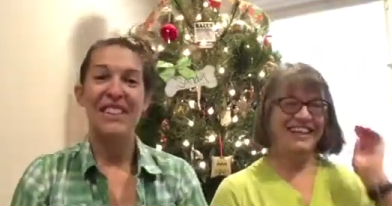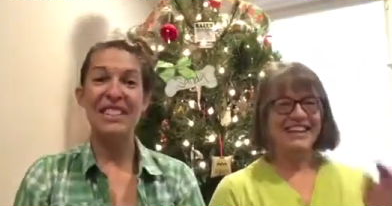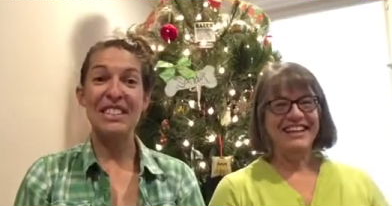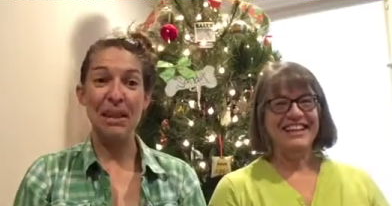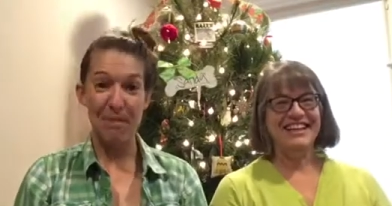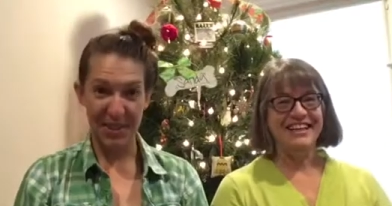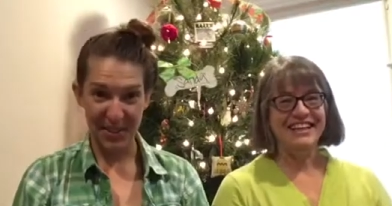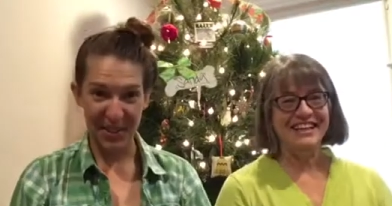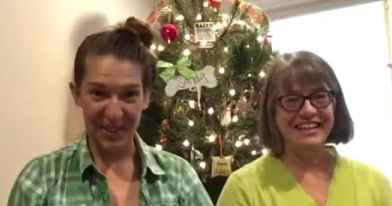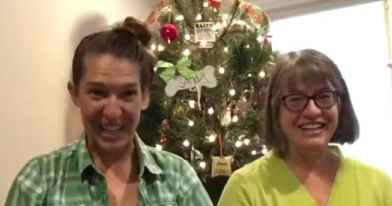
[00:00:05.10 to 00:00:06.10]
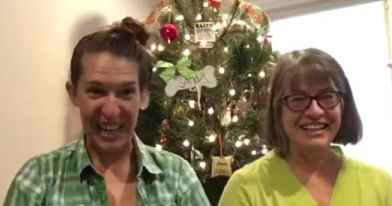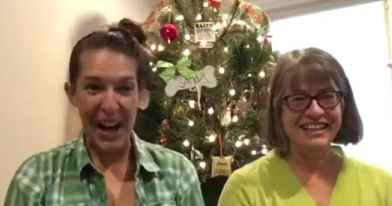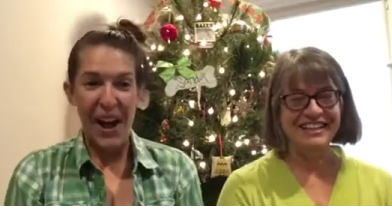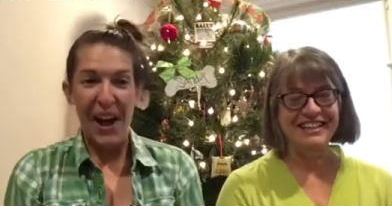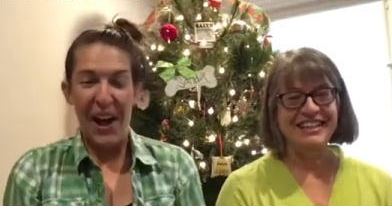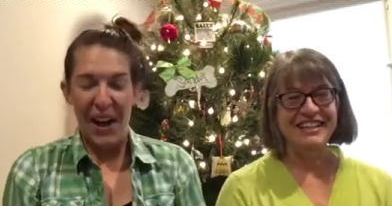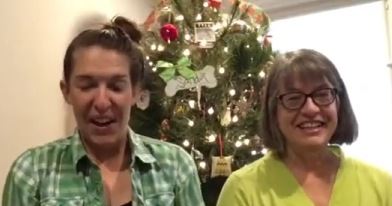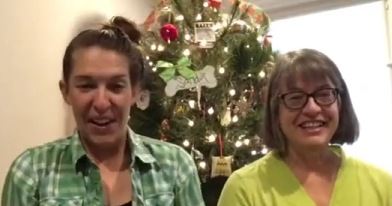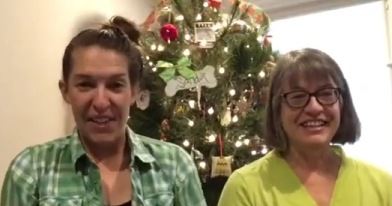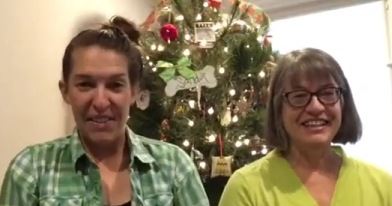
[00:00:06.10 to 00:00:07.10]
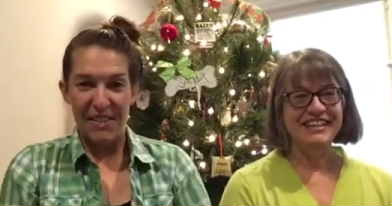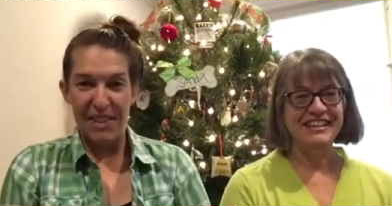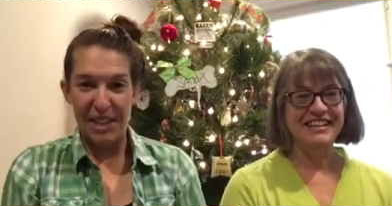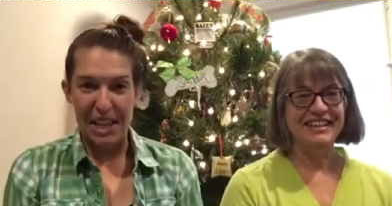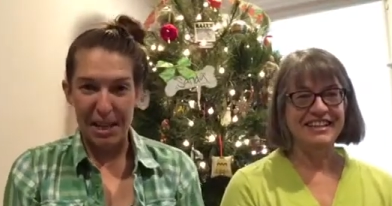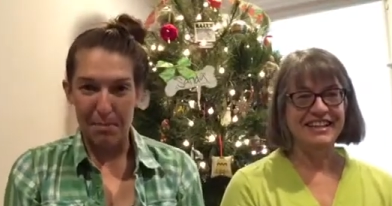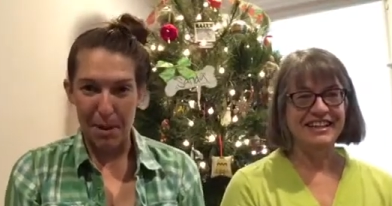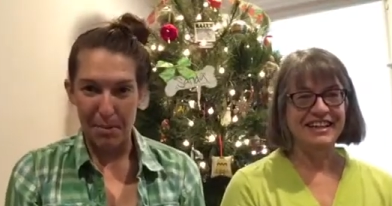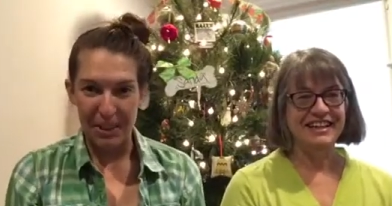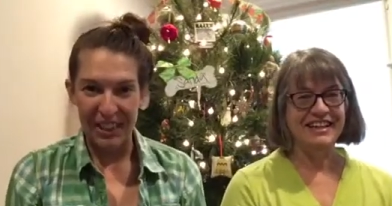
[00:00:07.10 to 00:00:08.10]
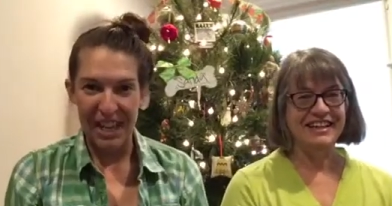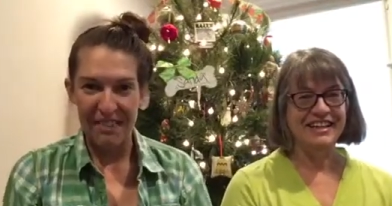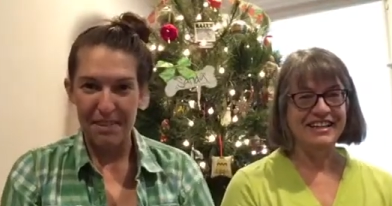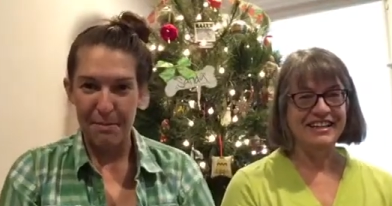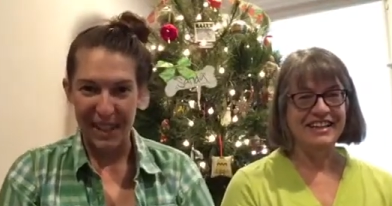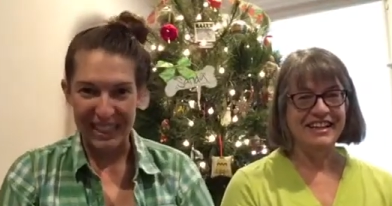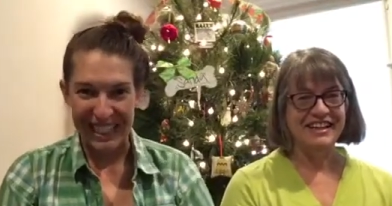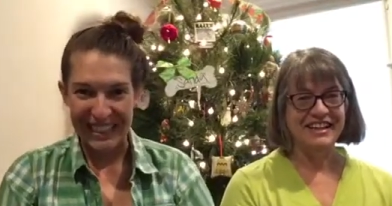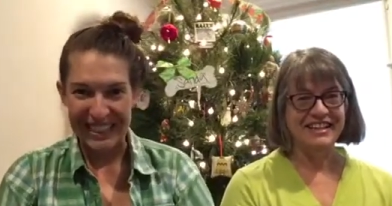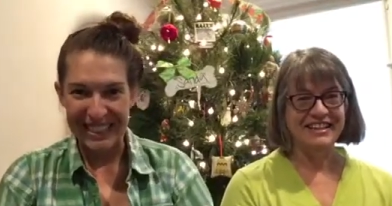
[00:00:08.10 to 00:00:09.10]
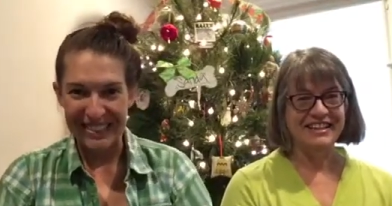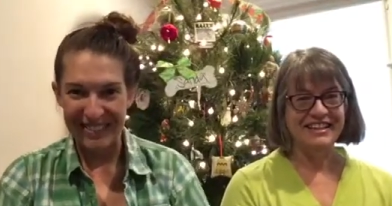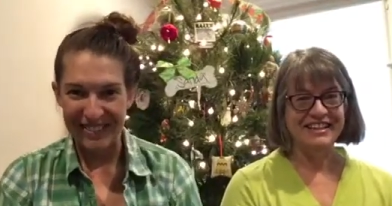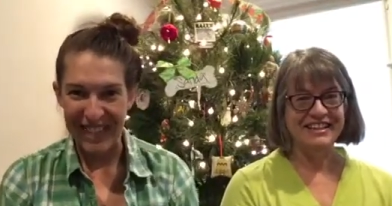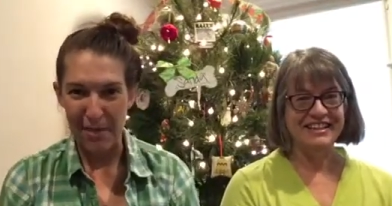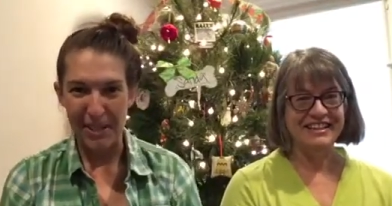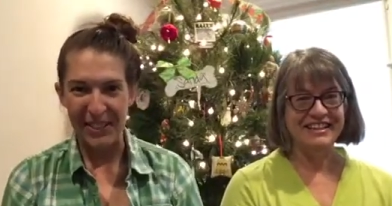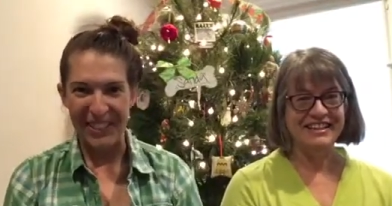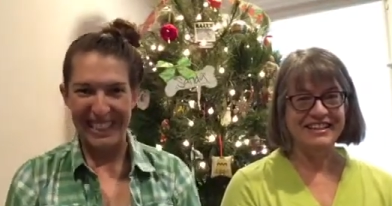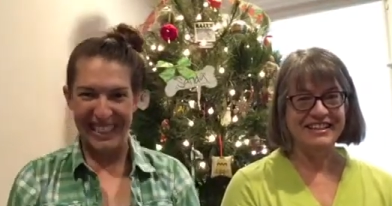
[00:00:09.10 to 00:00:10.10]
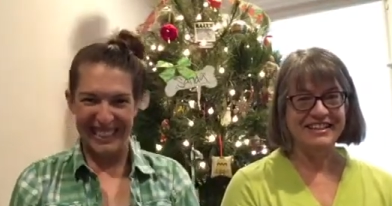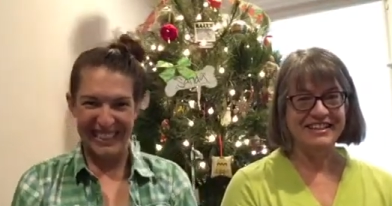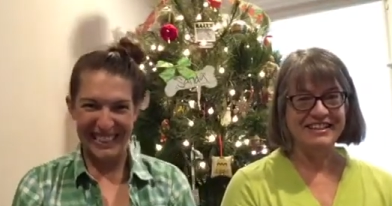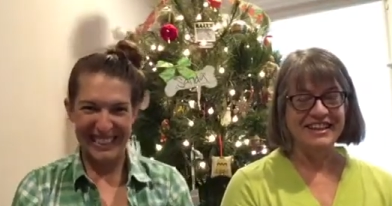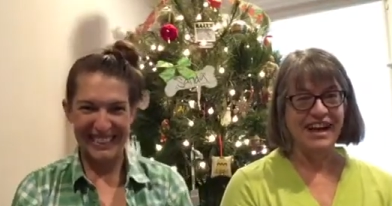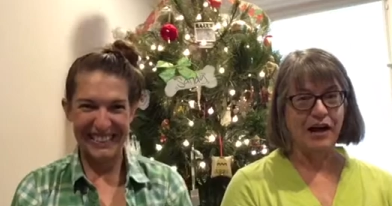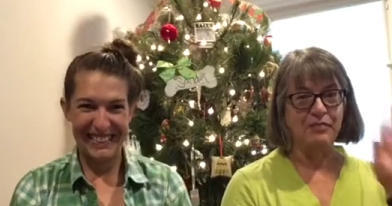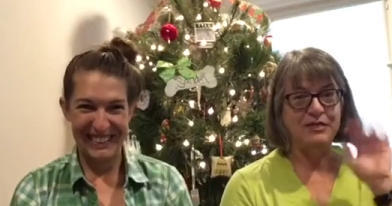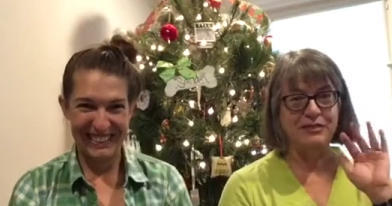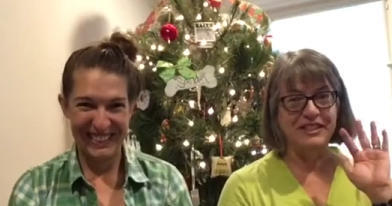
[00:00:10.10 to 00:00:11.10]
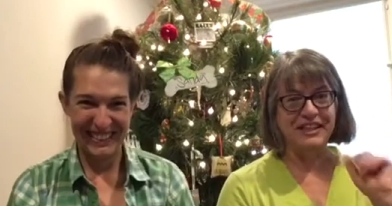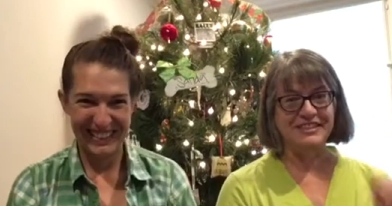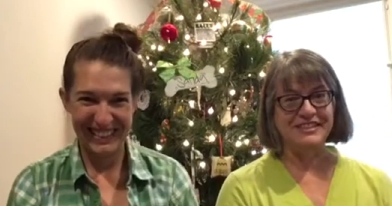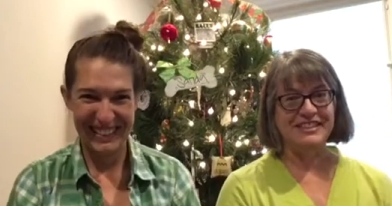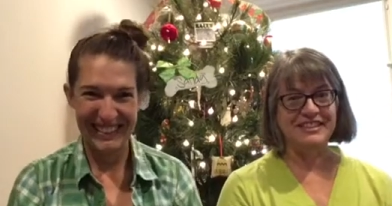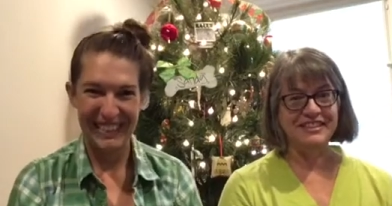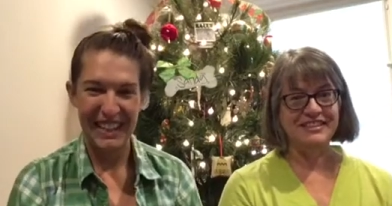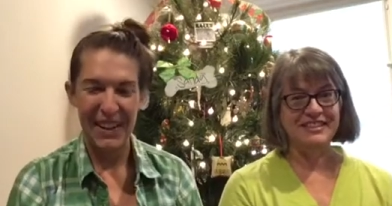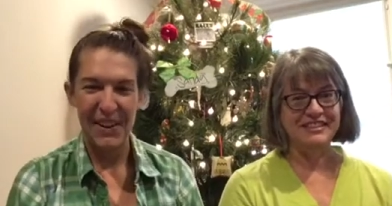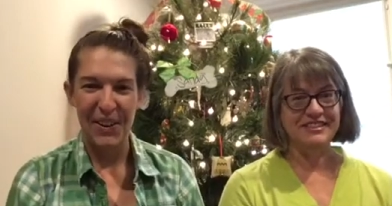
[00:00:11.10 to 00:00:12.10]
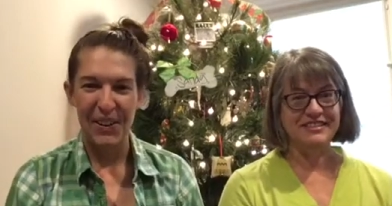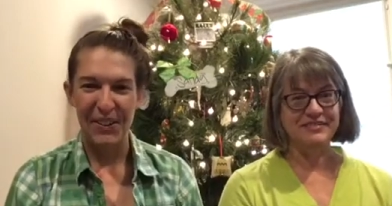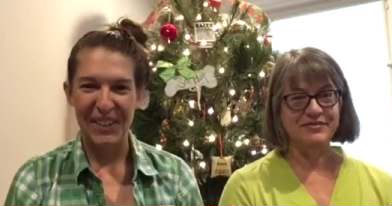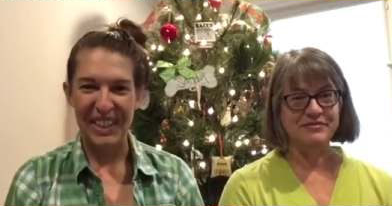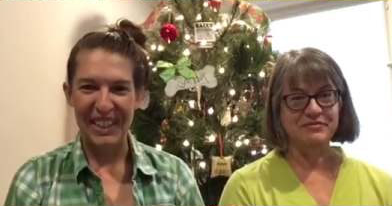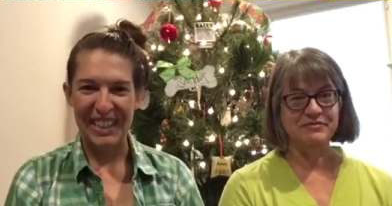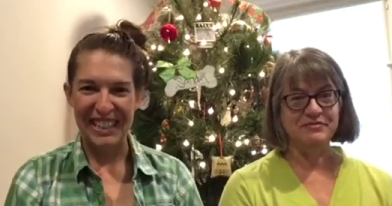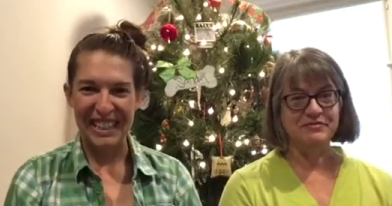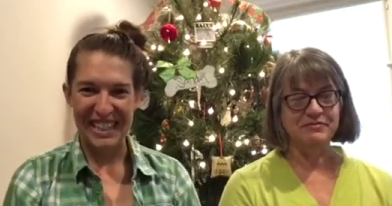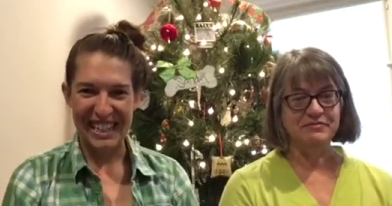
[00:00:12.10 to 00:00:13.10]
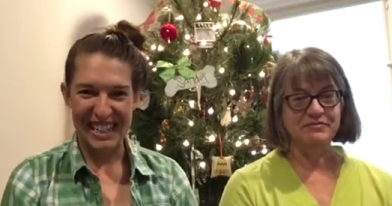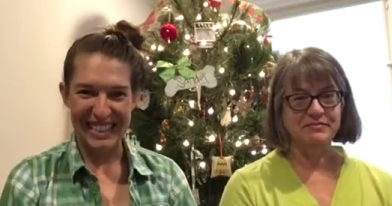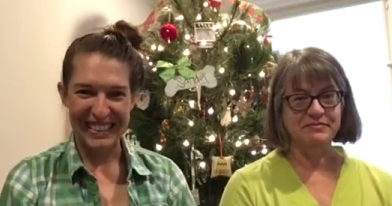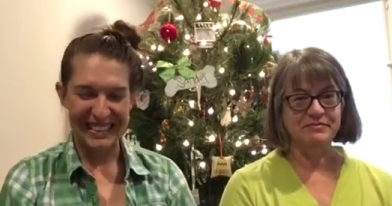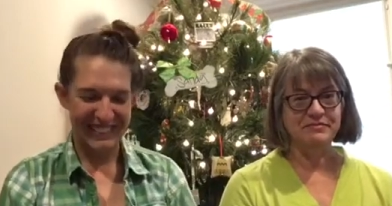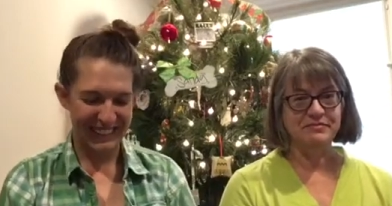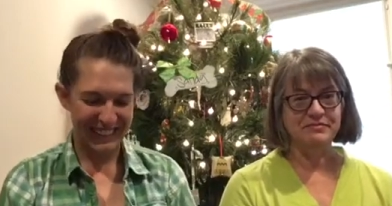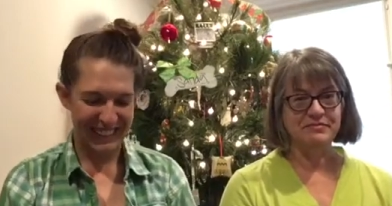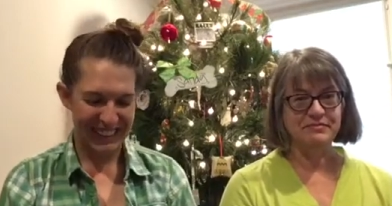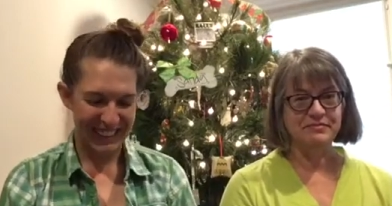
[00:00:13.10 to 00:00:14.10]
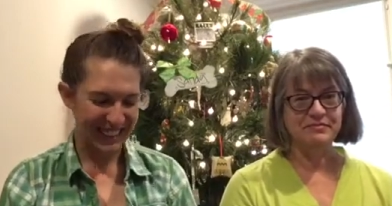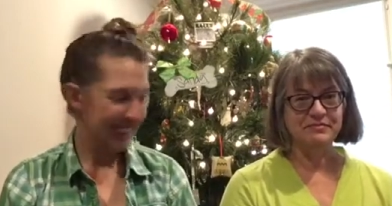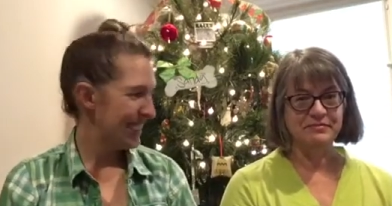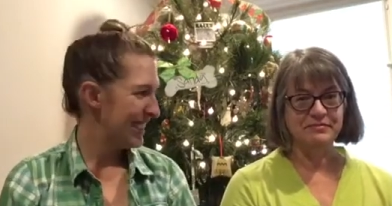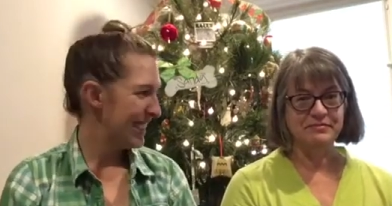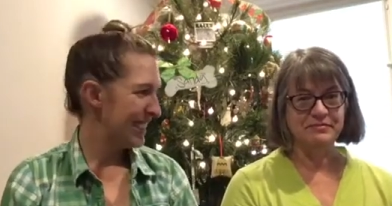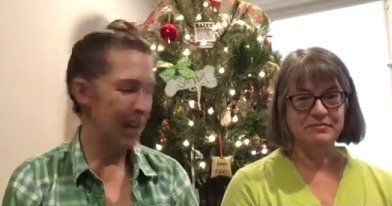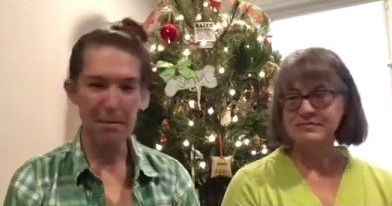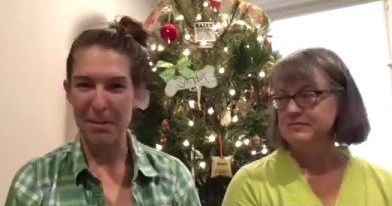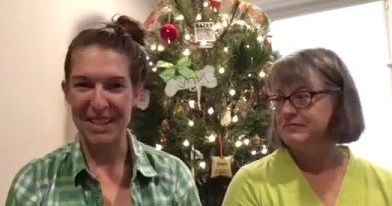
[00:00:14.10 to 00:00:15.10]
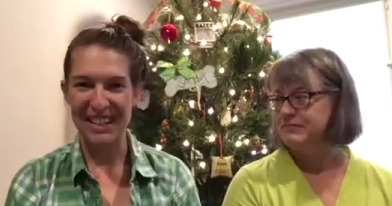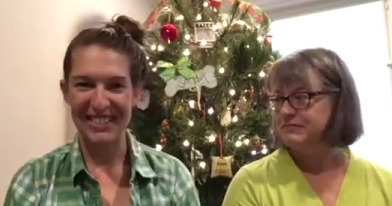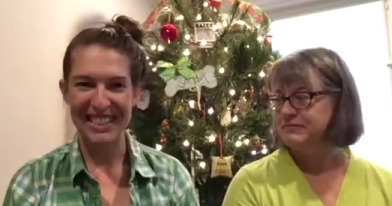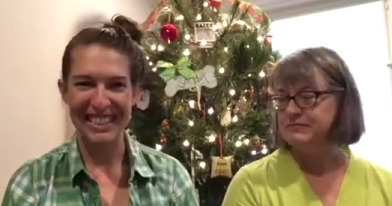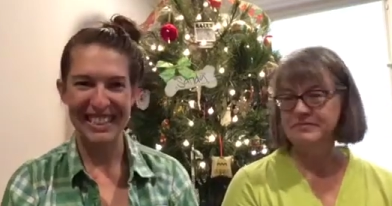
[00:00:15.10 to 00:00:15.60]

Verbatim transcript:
Speaker 1: this is episode three of the Peppercraft podcast. Happy New Year.
Speaker 2: Happy 2019.
Speaker 1: We are in Indiana at Mom's house.